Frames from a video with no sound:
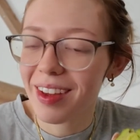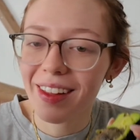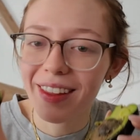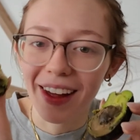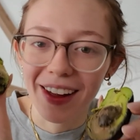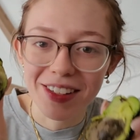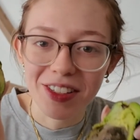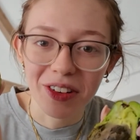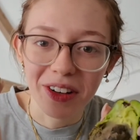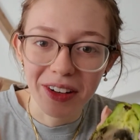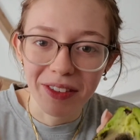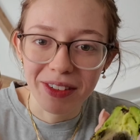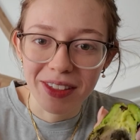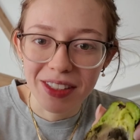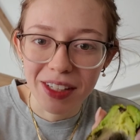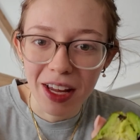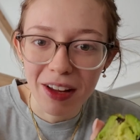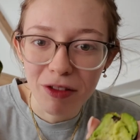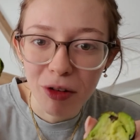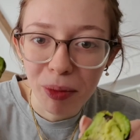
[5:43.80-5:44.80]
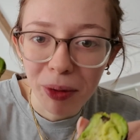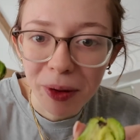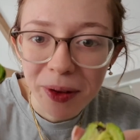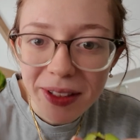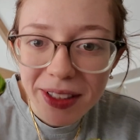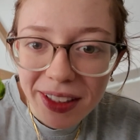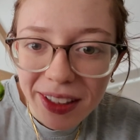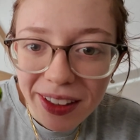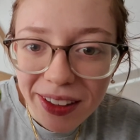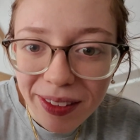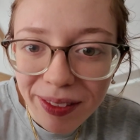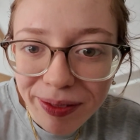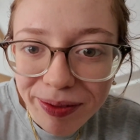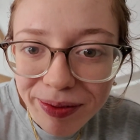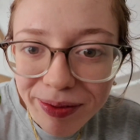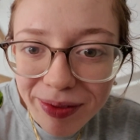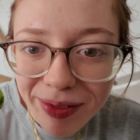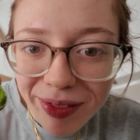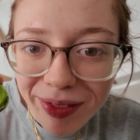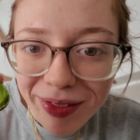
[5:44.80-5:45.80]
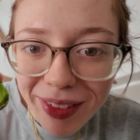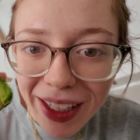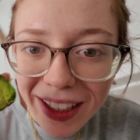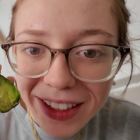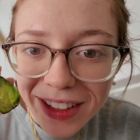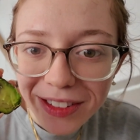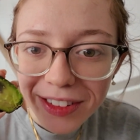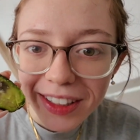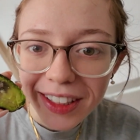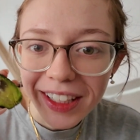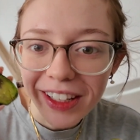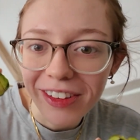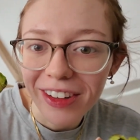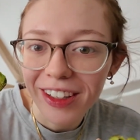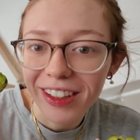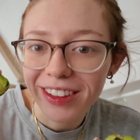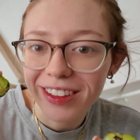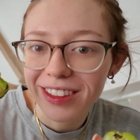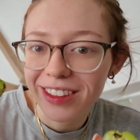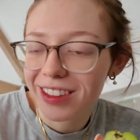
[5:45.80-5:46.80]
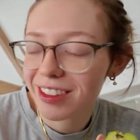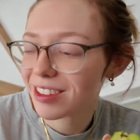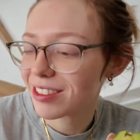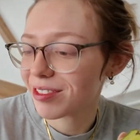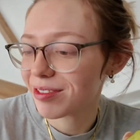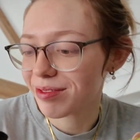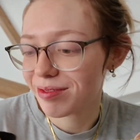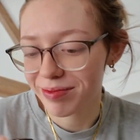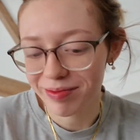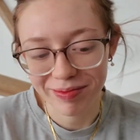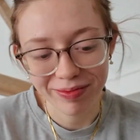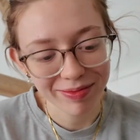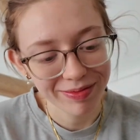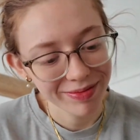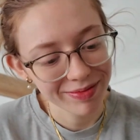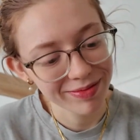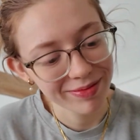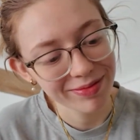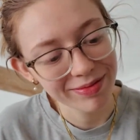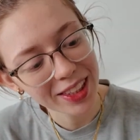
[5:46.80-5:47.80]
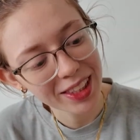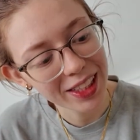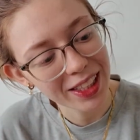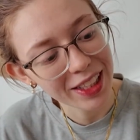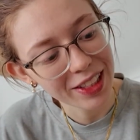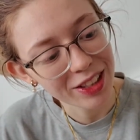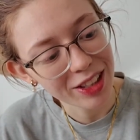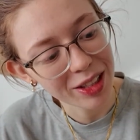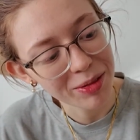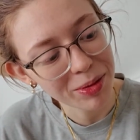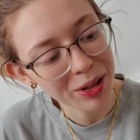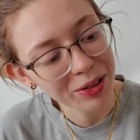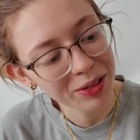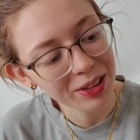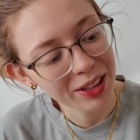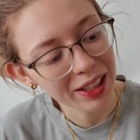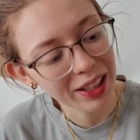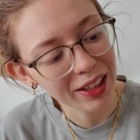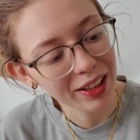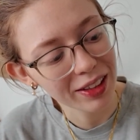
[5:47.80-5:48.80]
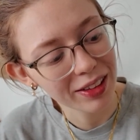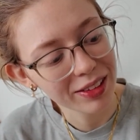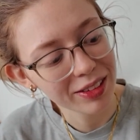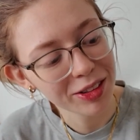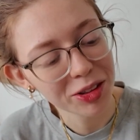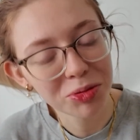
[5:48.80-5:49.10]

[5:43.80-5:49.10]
That's not even savable, is it? That's really gross. It's literally mouldy.